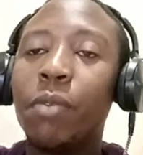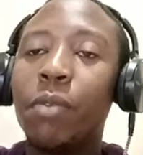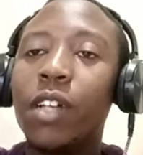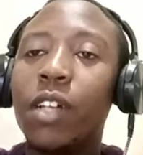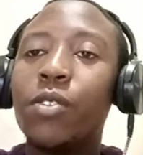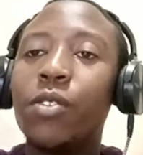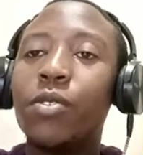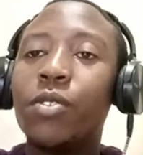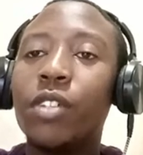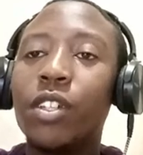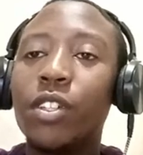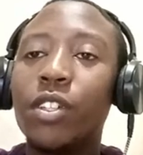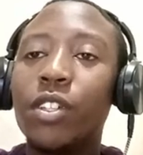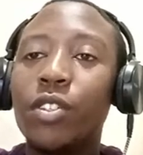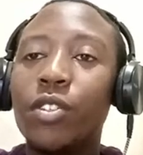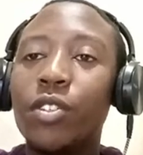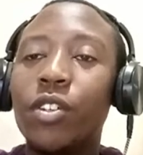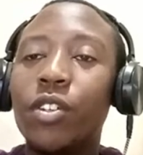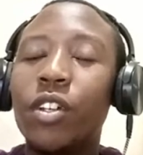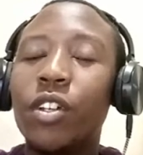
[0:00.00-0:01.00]
back to
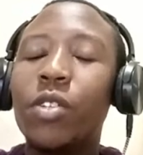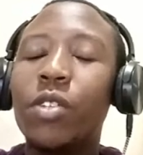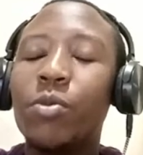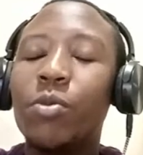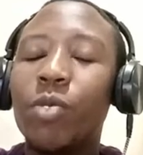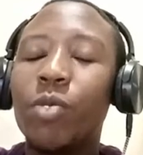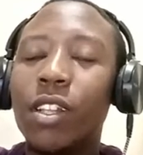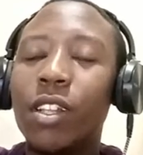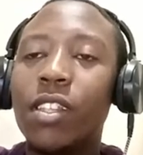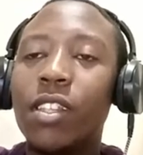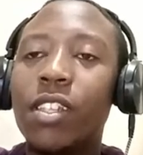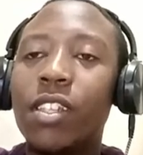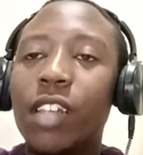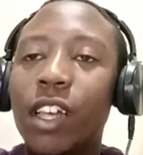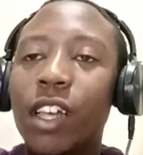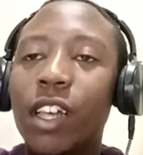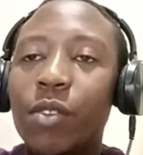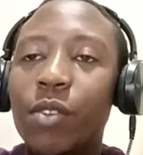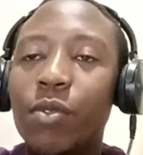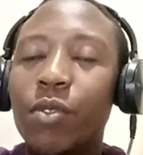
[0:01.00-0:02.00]
destroy it once
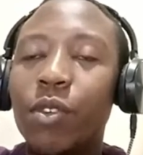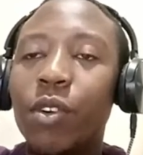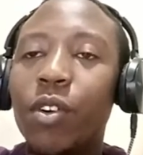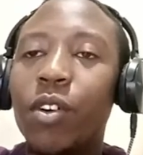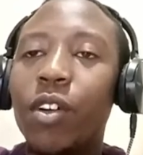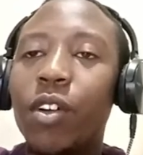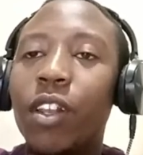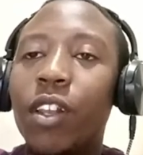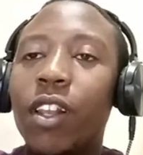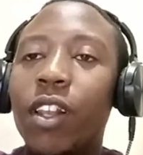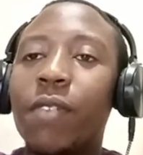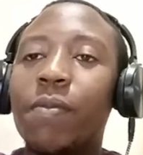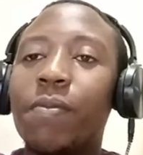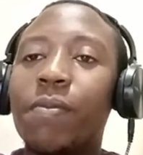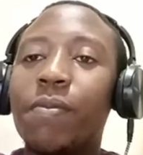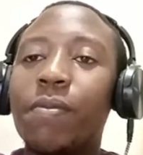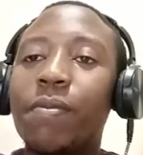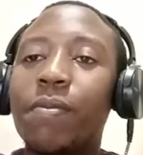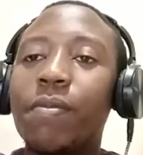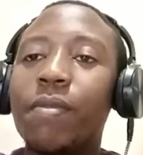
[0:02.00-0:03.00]
and for all.
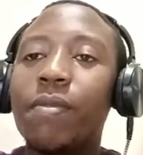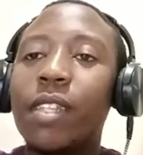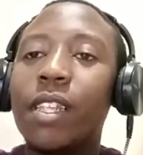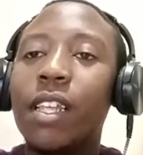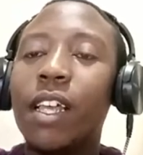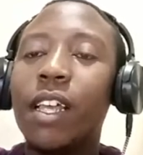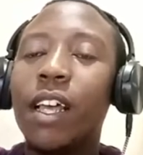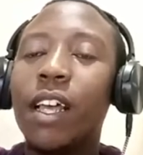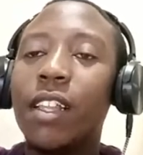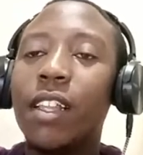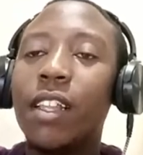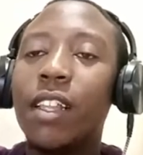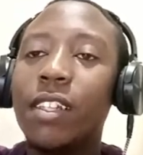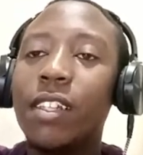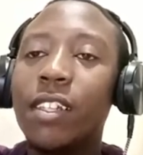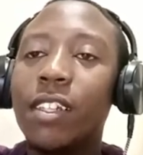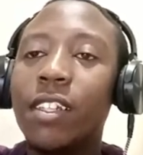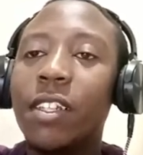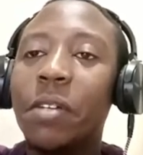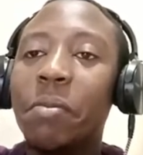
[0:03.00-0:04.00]
And
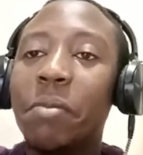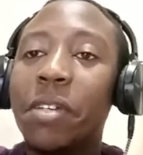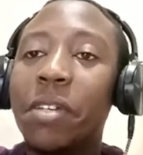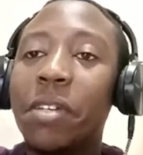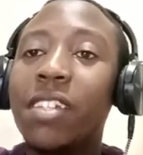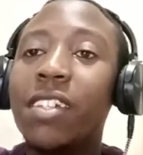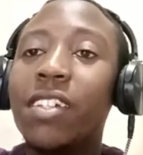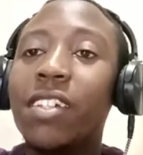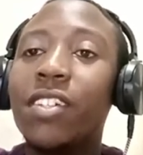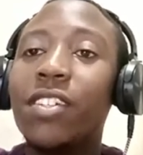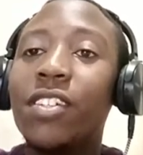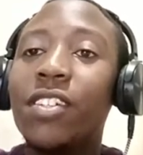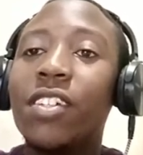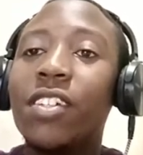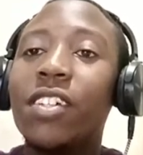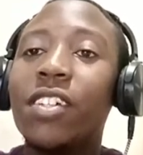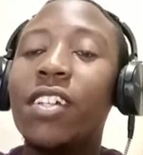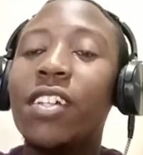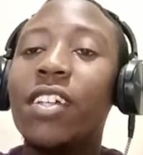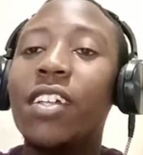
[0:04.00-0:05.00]
this is the message
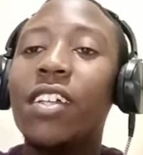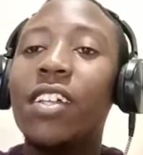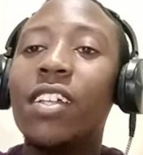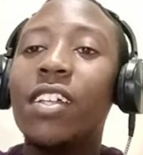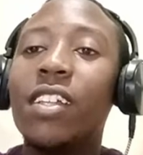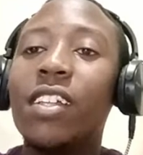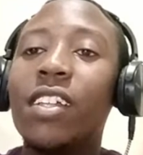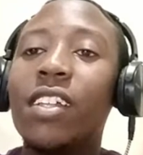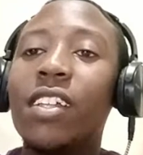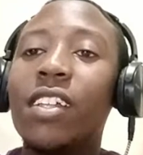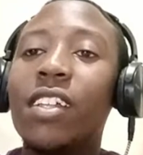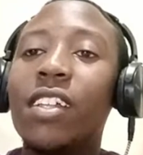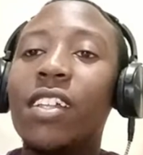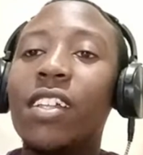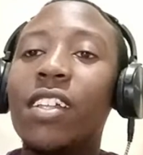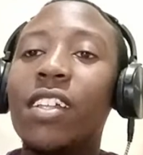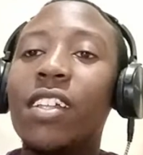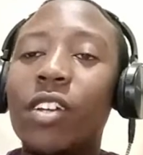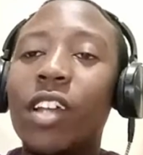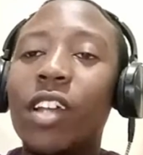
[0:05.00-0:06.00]
that
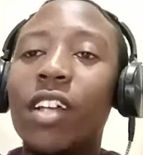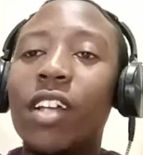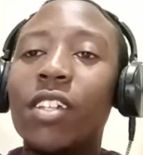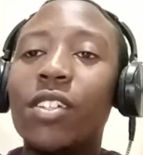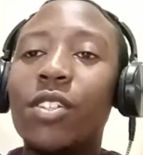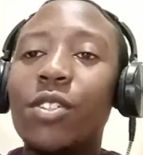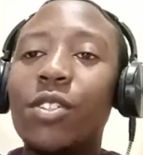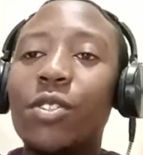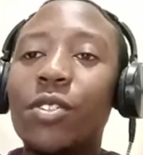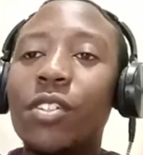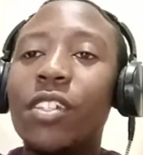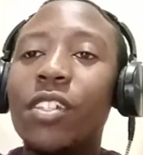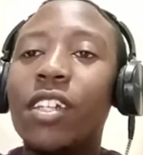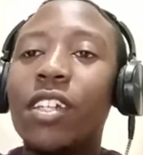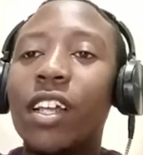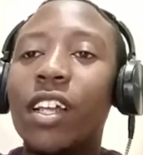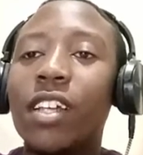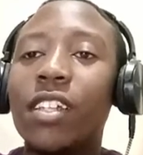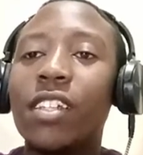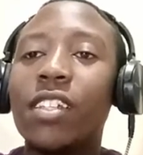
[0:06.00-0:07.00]
God has
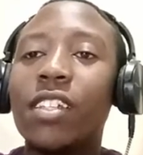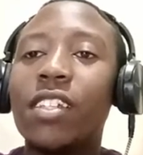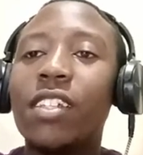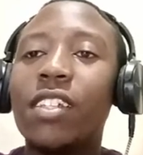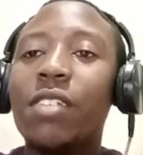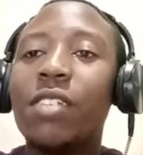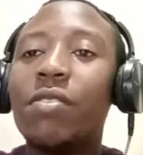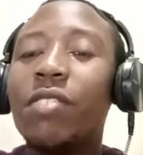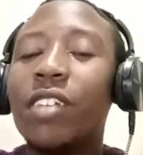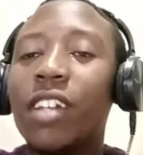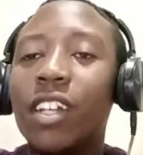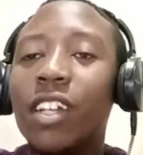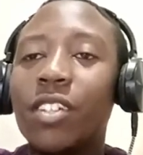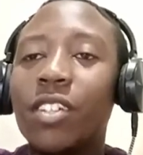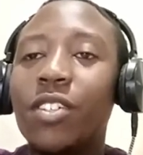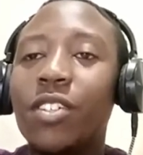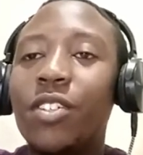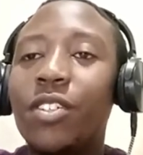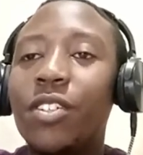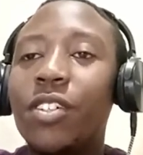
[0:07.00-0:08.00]
chosen us, even
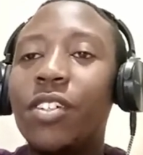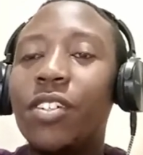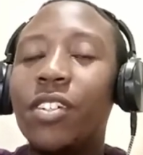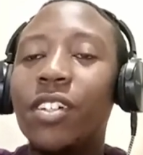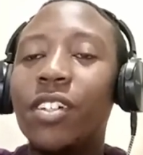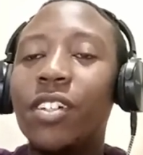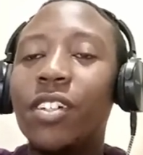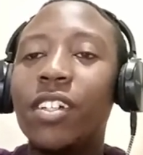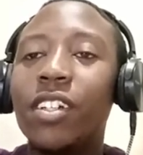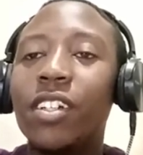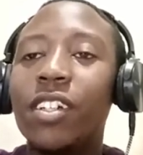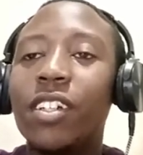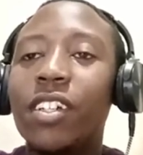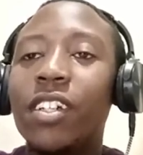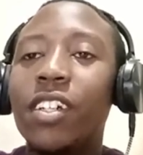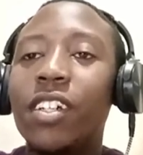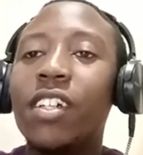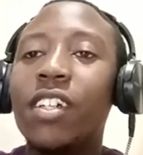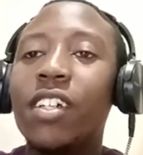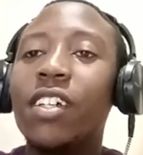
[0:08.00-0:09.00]
as children,
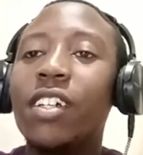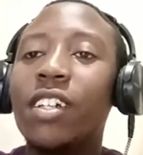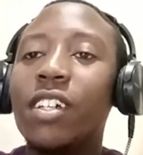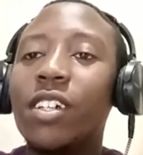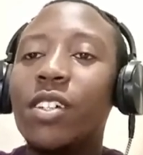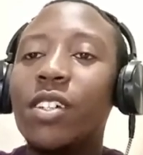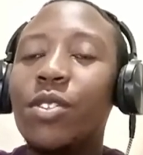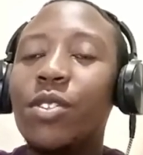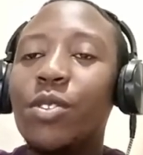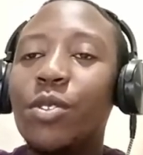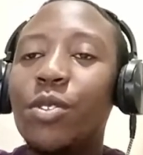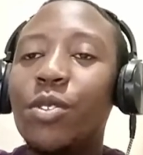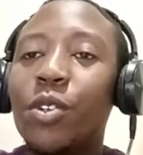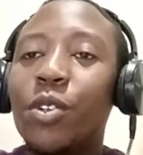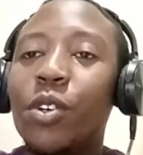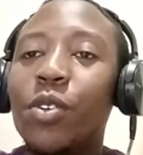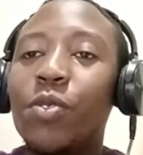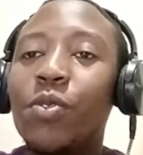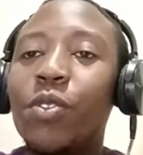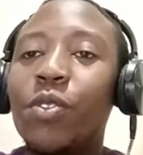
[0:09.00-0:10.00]
to
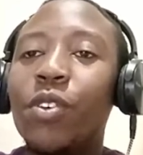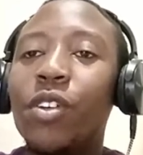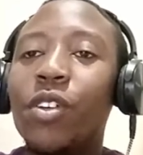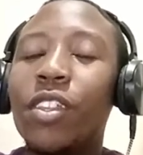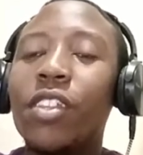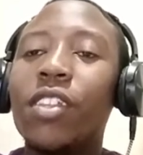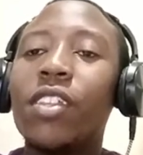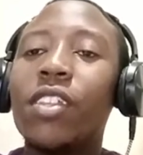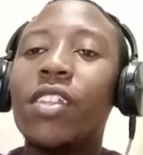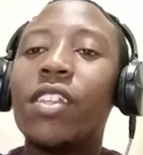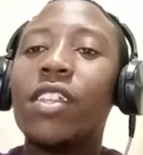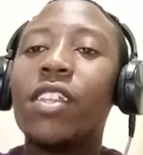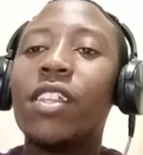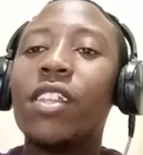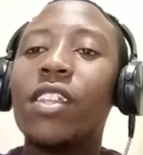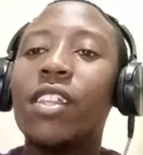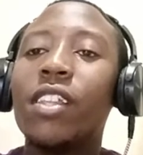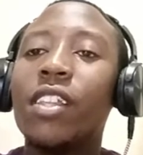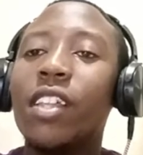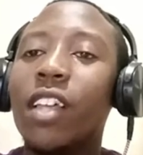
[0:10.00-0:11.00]
go forth
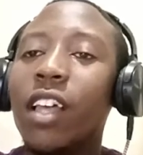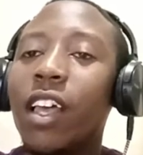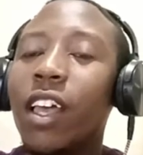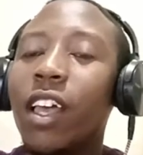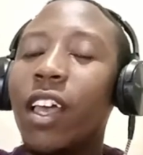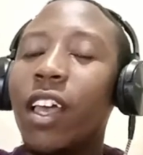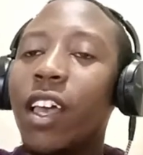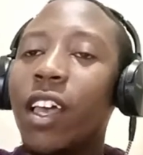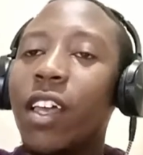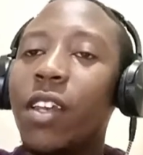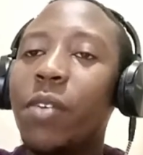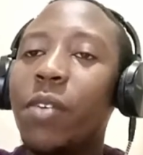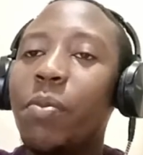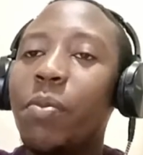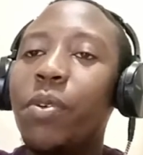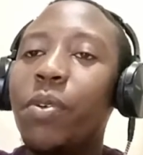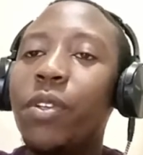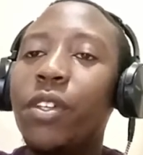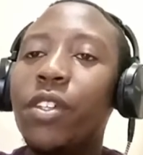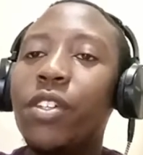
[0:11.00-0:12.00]
and
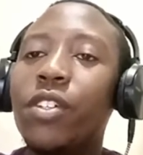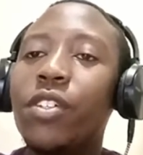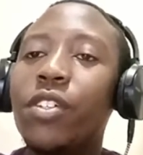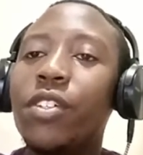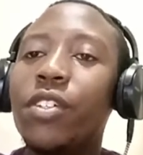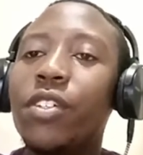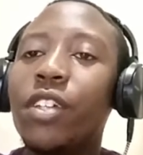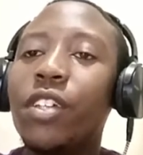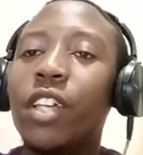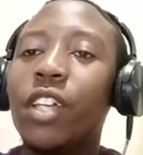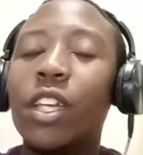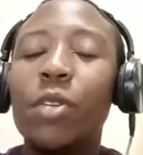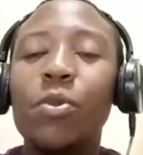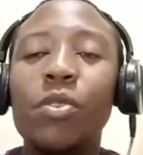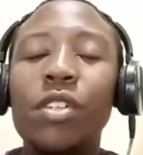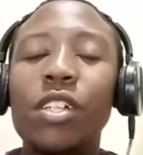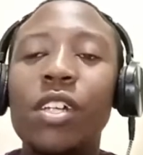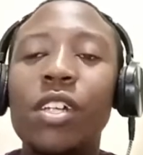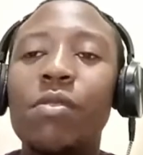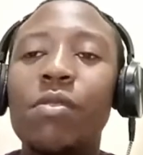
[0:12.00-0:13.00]
preach in
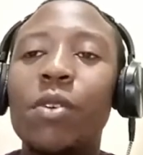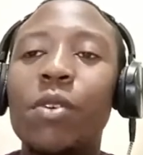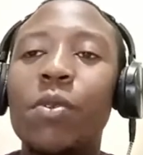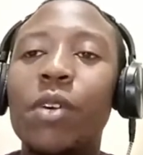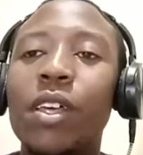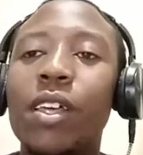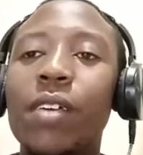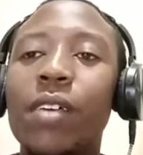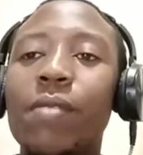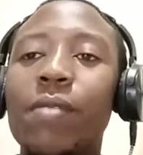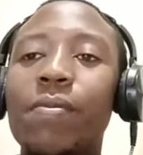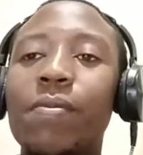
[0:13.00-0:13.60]
whichever way.